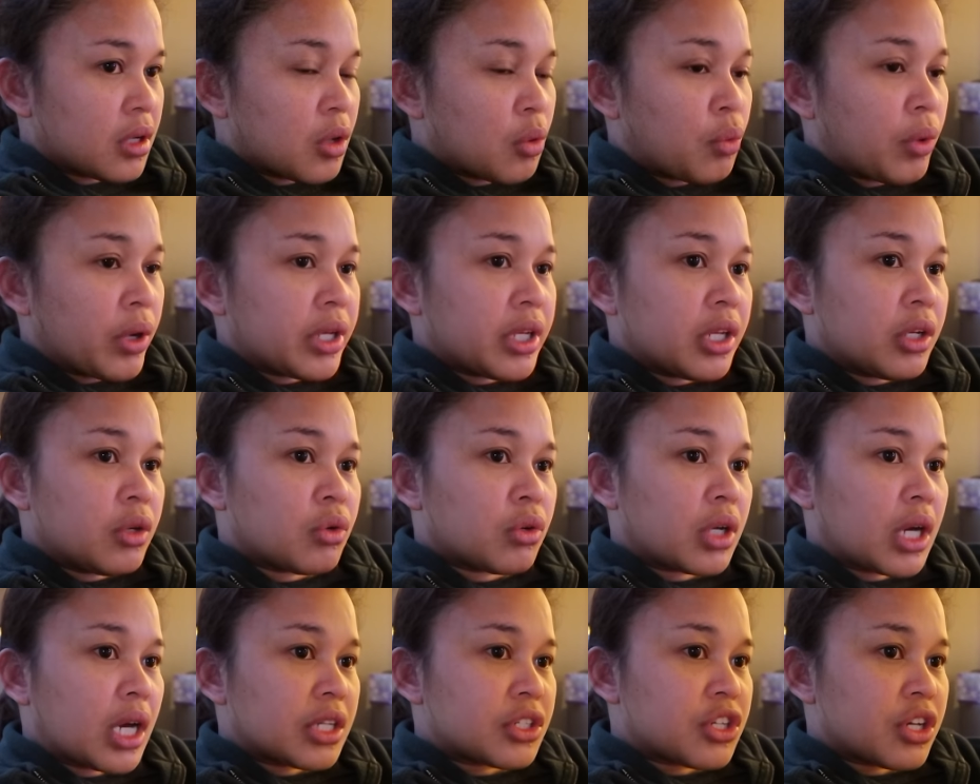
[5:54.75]
Why they don't
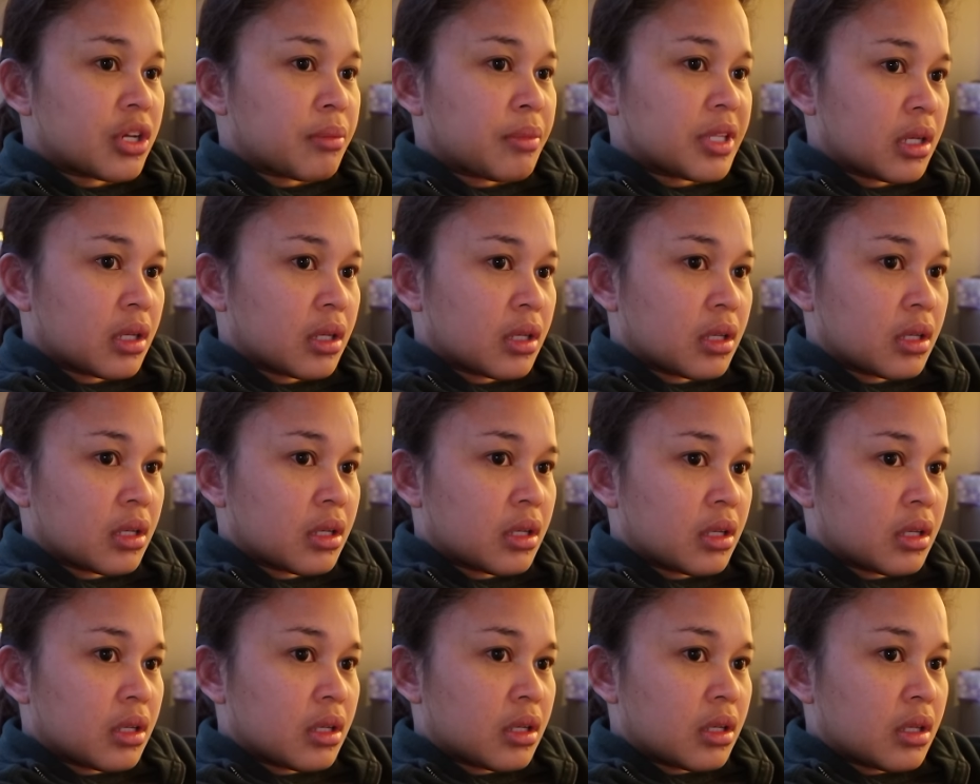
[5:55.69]
catch him? No,
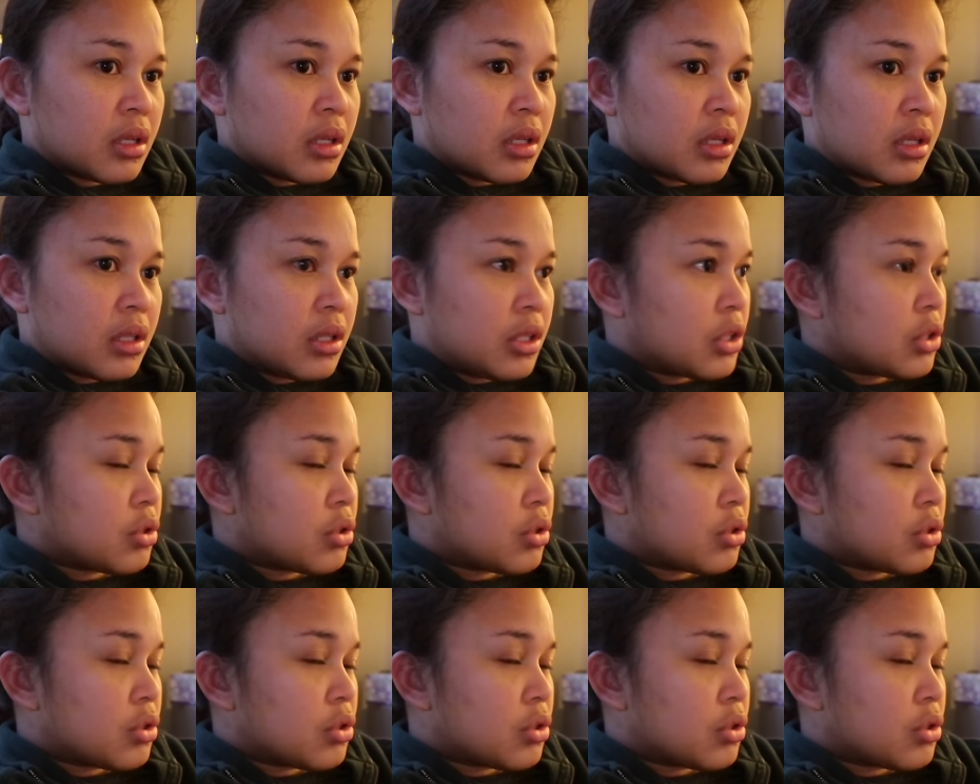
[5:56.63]
they